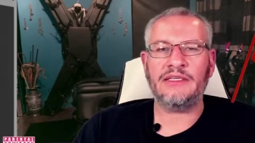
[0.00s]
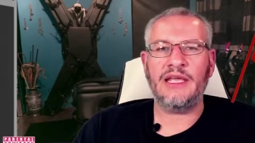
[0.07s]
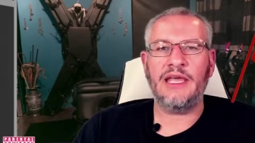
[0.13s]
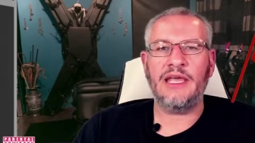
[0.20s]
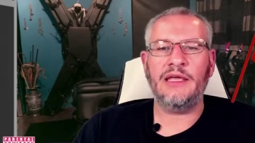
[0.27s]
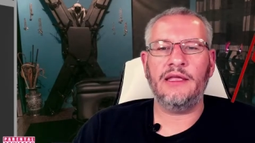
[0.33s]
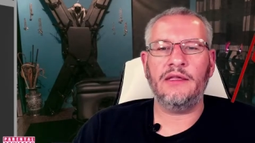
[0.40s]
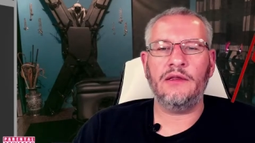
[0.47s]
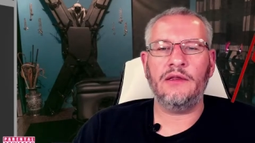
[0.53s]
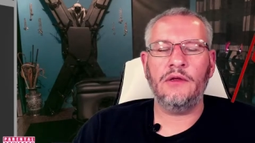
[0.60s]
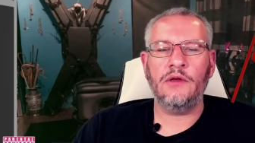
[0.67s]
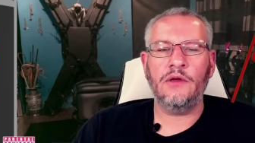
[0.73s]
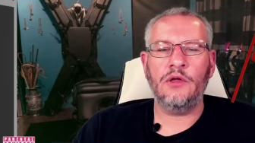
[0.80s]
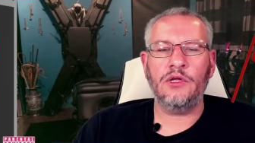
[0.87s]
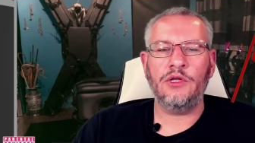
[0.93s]
And
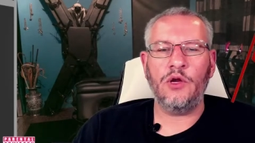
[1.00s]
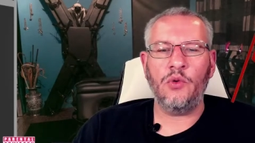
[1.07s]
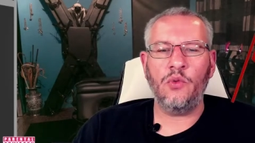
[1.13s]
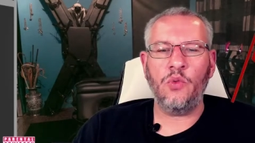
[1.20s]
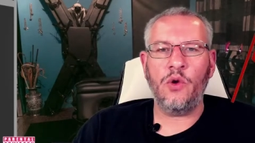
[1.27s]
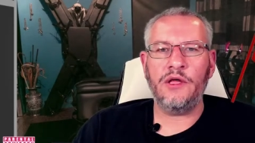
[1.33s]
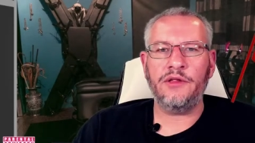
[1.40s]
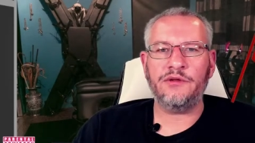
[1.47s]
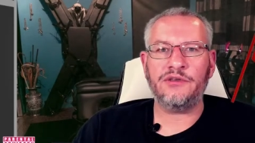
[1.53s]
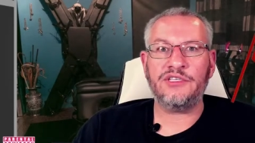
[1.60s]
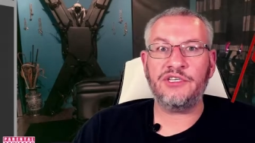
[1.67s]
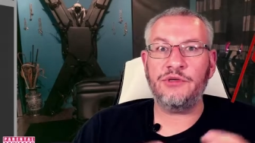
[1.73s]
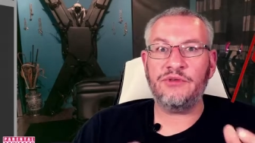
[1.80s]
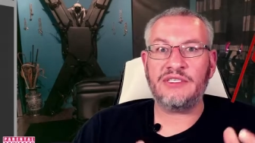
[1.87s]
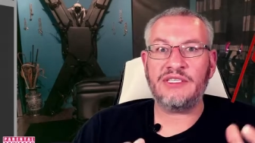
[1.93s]
you know, what there's
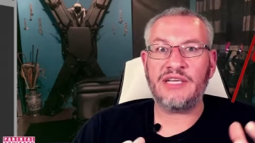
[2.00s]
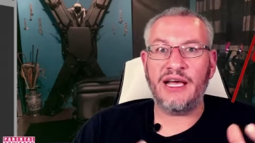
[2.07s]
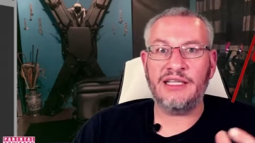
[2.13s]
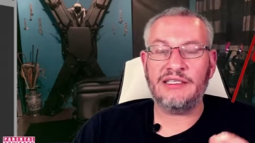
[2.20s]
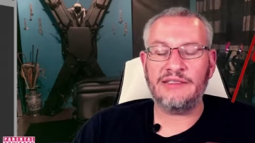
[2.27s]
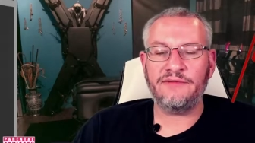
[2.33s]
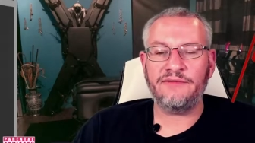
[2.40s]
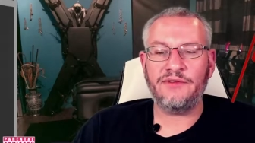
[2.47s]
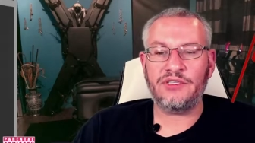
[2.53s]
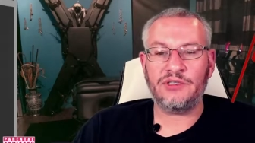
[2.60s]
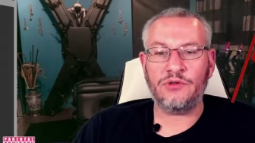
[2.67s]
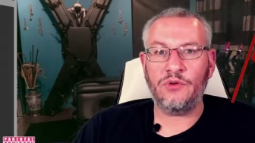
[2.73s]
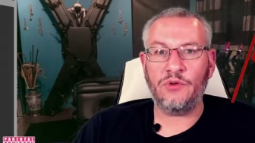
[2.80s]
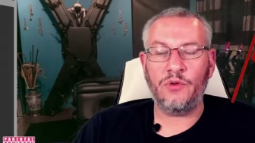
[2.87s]
two sides of the story.